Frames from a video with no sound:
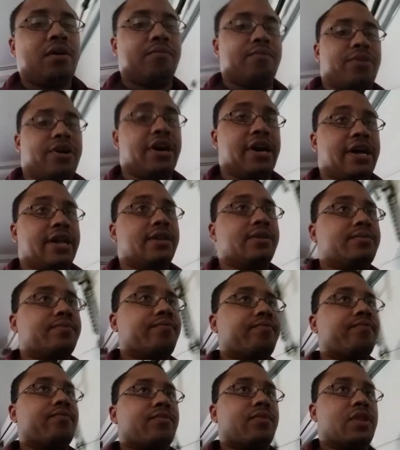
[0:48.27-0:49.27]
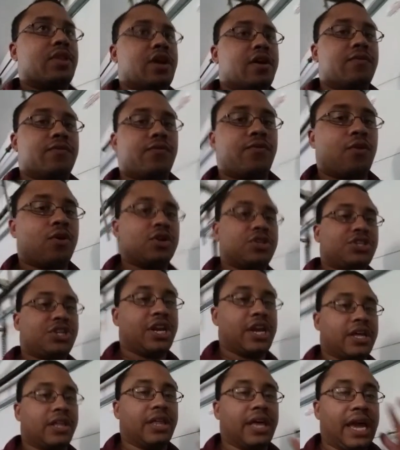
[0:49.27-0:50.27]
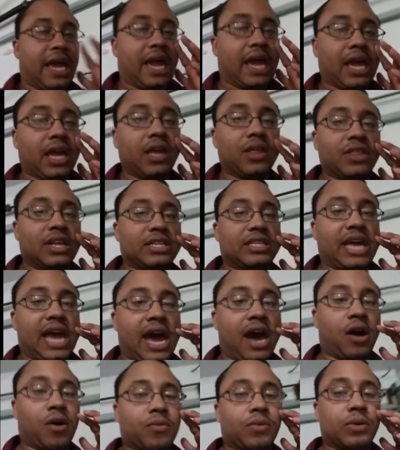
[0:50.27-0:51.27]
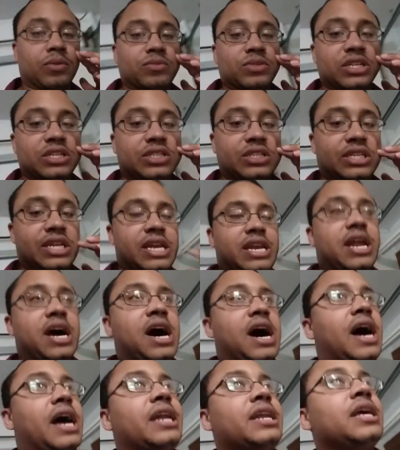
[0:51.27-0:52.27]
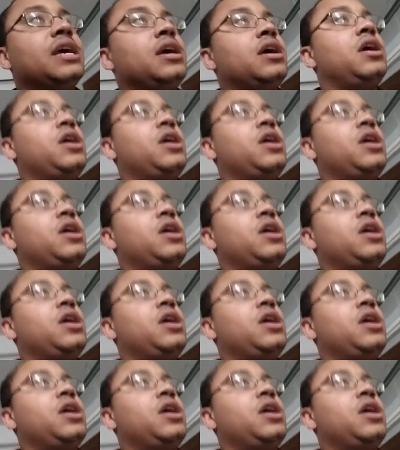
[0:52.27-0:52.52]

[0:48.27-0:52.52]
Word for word: But unfortunately, this album just did not